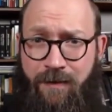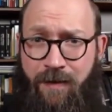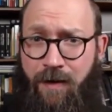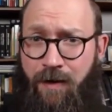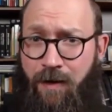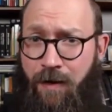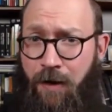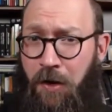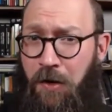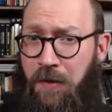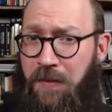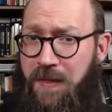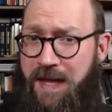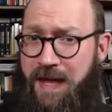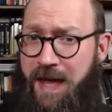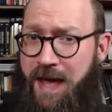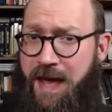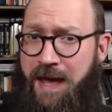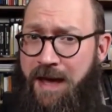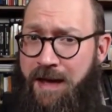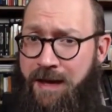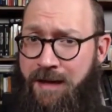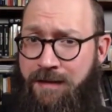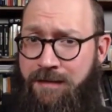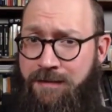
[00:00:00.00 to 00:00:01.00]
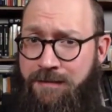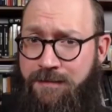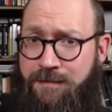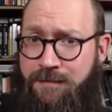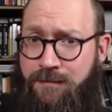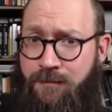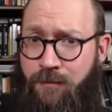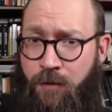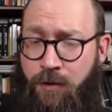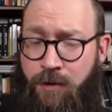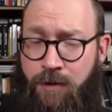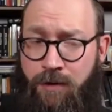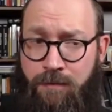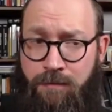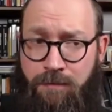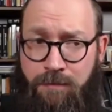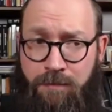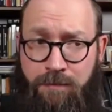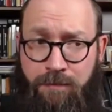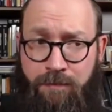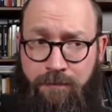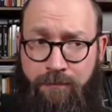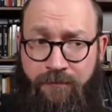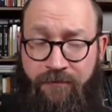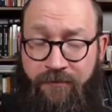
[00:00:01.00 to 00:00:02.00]
all they had were
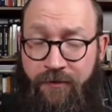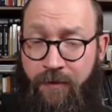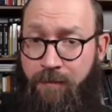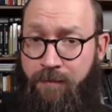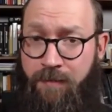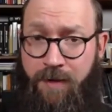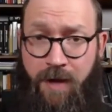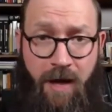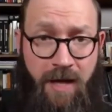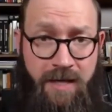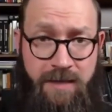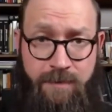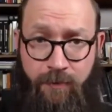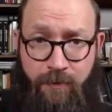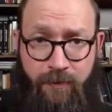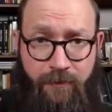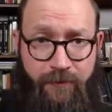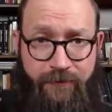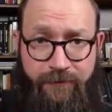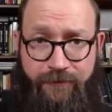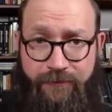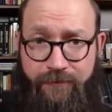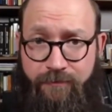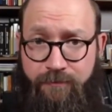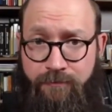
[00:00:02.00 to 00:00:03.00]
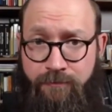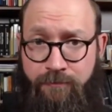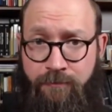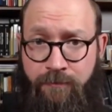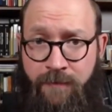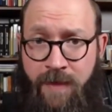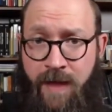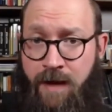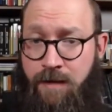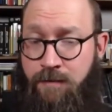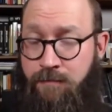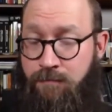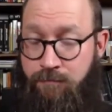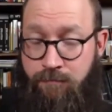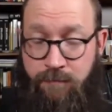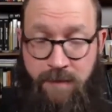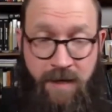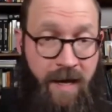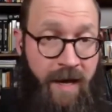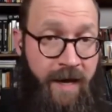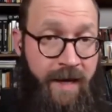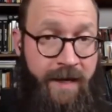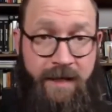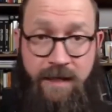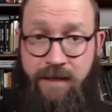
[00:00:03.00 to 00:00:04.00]
some gospels that
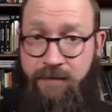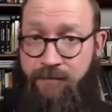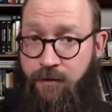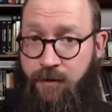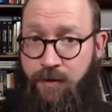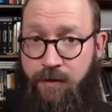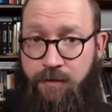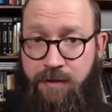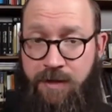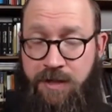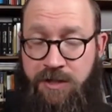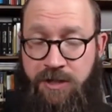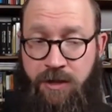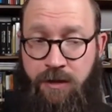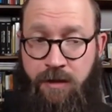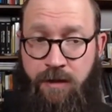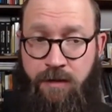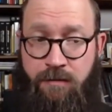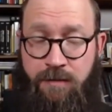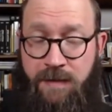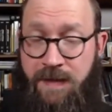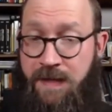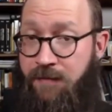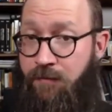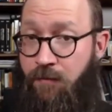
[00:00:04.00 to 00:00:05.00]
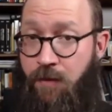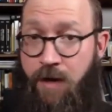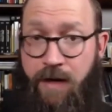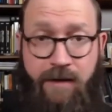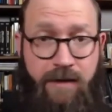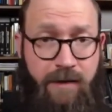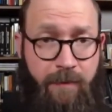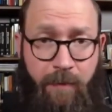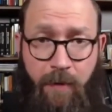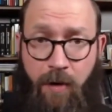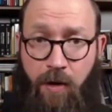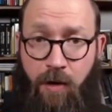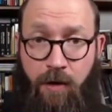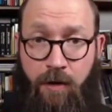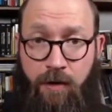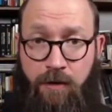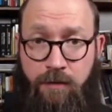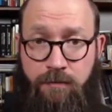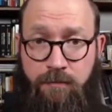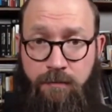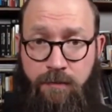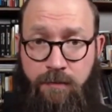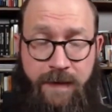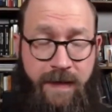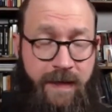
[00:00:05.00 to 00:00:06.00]
kind of agree with each other, and they have the writings of
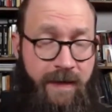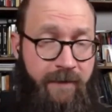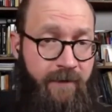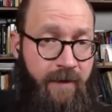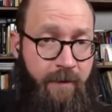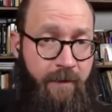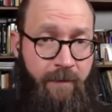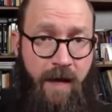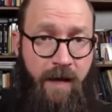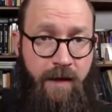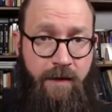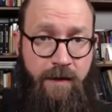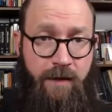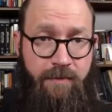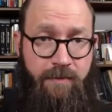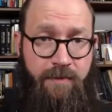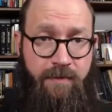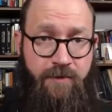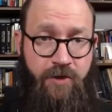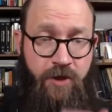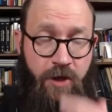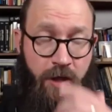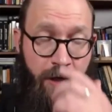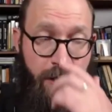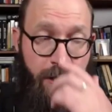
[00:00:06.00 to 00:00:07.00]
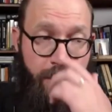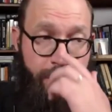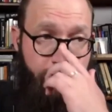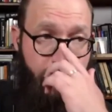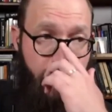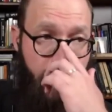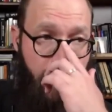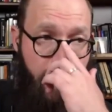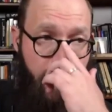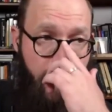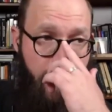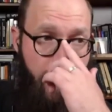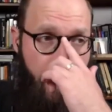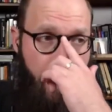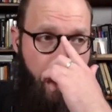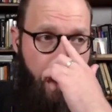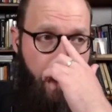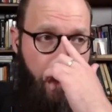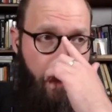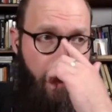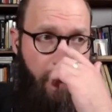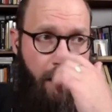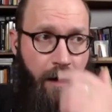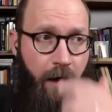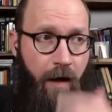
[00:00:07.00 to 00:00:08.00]
Paul, and they have the apocalypse of John.
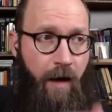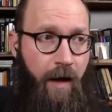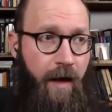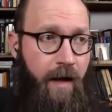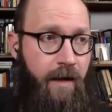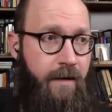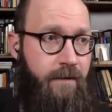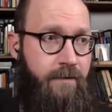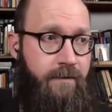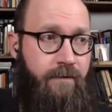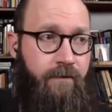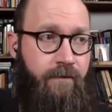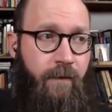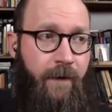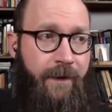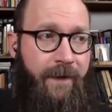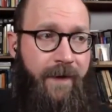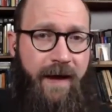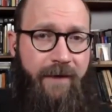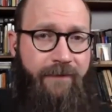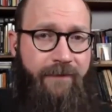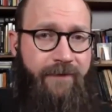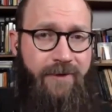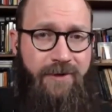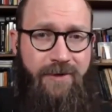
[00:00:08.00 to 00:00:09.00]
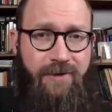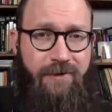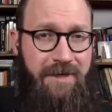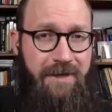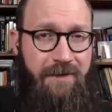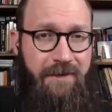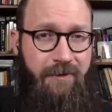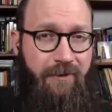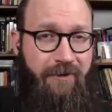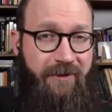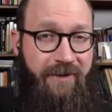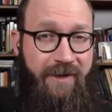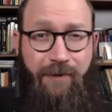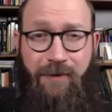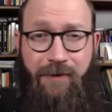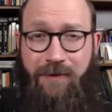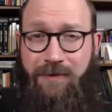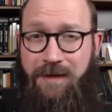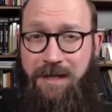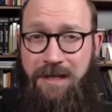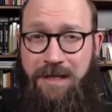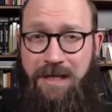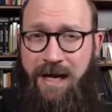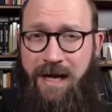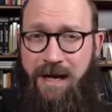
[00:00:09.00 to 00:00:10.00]
And what they have to do is sort of sort
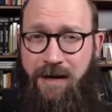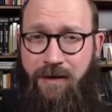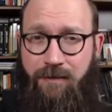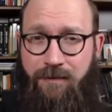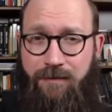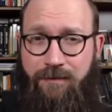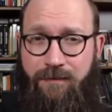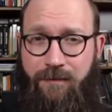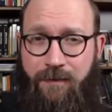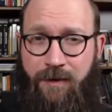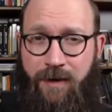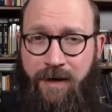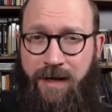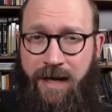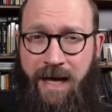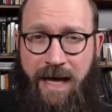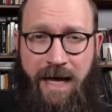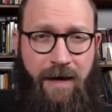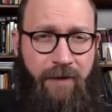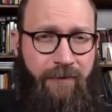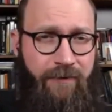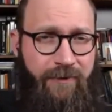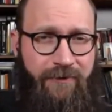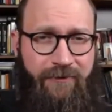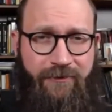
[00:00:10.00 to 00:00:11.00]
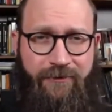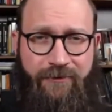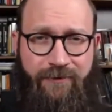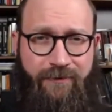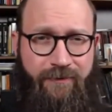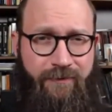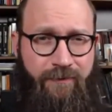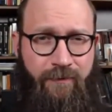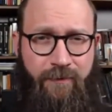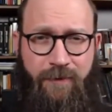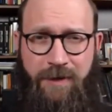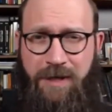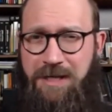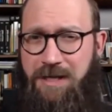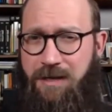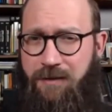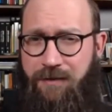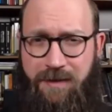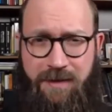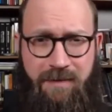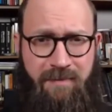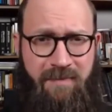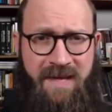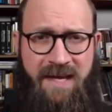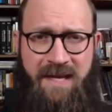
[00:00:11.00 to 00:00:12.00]
this out, right? How does what does all
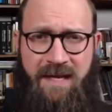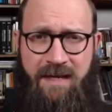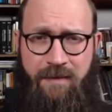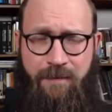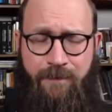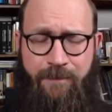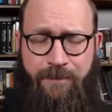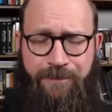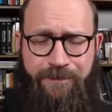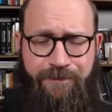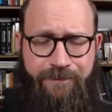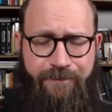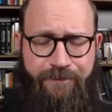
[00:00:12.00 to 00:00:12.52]
this mean?